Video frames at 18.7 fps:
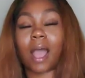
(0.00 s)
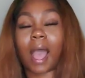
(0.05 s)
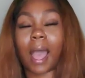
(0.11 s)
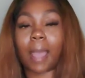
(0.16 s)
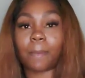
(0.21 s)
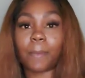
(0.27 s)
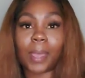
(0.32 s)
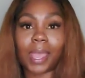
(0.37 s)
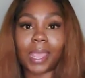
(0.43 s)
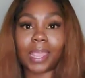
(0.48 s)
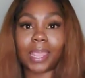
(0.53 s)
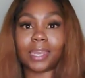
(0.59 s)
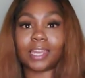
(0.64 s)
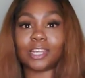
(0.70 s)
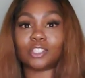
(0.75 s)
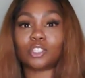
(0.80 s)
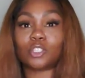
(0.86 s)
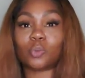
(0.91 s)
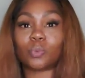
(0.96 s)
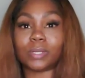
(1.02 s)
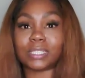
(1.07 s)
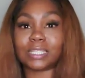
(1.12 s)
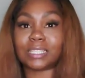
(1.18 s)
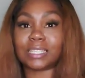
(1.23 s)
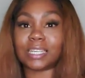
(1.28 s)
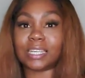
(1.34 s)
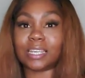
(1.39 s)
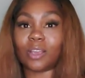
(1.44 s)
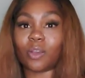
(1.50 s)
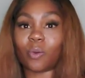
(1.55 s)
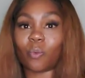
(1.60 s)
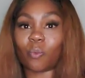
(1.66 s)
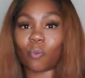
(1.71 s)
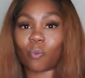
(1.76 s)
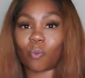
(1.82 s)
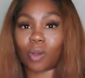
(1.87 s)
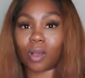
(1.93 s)
I paid $21.
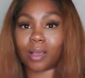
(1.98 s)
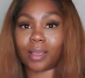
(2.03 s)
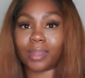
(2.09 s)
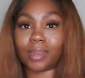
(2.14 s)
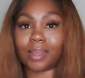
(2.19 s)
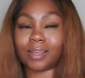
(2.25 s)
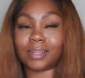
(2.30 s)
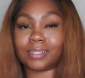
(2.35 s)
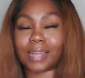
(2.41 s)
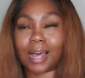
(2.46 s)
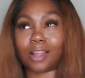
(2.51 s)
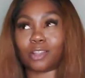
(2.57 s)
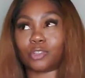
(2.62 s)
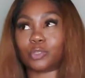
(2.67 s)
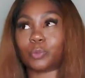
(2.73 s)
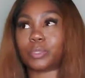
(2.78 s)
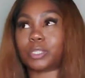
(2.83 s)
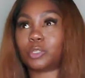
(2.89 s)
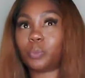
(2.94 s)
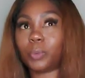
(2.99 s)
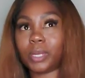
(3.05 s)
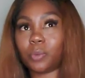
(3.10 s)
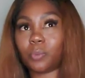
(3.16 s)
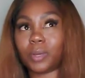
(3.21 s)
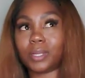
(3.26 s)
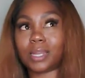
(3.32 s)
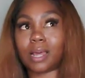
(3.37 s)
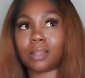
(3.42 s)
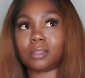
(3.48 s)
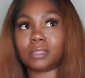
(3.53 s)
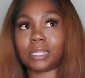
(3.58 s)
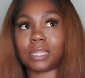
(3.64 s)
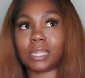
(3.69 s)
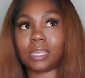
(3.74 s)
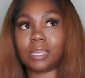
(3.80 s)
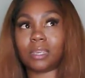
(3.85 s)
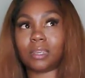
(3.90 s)
Was it $21 at
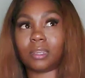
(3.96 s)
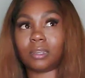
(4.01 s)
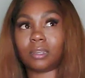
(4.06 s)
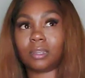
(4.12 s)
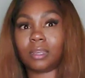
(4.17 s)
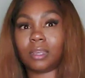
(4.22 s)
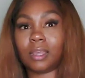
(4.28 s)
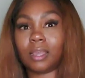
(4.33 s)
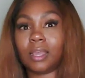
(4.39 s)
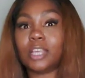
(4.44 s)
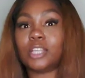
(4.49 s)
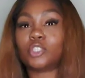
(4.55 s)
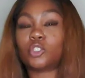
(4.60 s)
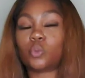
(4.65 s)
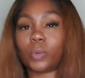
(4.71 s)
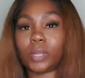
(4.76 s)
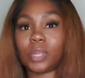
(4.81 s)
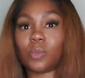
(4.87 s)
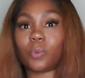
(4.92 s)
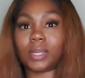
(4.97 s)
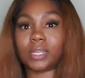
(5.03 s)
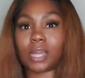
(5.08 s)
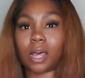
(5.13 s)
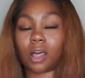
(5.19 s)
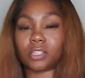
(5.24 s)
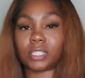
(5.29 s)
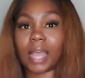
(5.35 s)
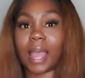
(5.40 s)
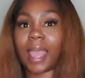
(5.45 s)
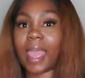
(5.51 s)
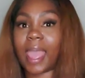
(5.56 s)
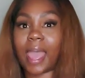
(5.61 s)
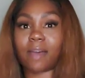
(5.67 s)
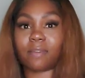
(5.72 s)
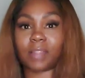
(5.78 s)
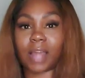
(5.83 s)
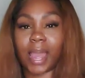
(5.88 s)
the end? $21. I
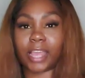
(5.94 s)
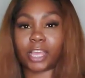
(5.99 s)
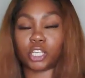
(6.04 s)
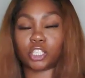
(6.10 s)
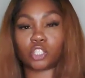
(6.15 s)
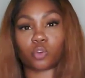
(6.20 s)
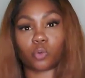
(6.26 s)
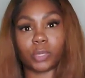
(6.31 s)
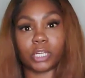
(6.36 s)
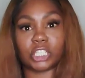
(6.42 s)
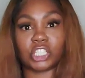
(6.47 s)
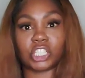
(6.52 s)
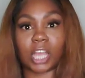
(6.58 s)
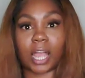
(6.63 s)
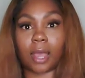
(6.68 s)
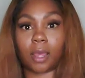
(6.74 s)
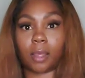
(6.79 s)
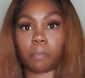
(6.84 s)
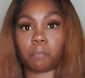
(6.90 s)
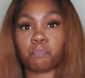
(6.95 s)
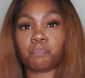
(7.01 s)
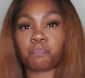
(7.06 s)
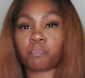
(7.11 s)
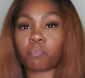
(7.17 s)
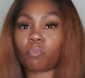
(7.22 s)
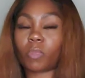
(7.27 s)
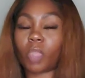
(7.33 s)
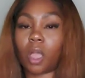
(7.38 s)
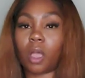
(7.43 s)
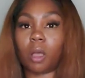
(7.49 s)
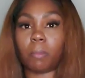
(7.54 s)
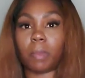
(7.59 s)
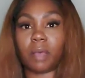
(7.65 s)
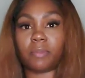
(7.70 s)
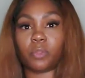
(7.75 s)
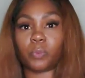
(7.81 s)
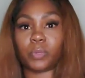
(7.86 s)
have like a screenshot um,
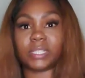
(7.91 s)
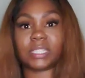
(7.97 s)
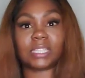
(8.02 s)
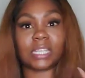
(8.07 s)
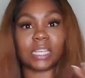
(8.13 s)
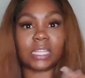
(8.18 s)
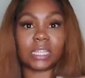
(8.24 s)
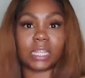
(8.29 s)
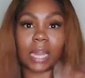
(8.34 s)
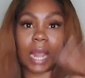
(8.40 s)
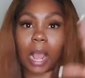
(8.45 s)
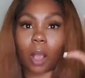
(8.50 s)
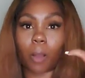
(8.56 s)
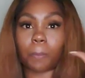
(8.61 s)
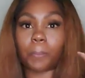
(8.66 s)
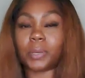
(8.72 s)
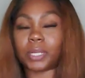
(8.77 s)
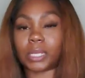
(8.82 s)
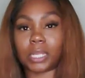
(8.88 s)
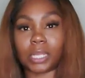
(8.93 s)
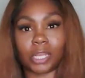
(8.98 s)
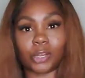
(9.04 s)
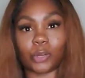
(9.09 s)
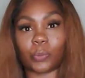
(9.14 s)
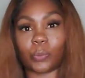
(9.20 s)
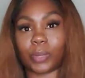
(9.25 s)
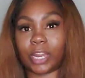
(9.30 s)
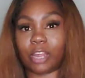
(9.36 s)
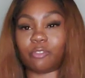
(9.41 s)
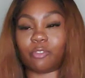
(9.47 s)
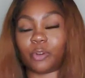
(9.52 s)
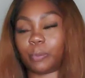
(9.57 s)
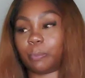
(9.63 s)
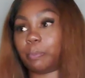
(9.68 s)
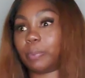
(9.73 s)
of the receipt that I'll put in or whatever.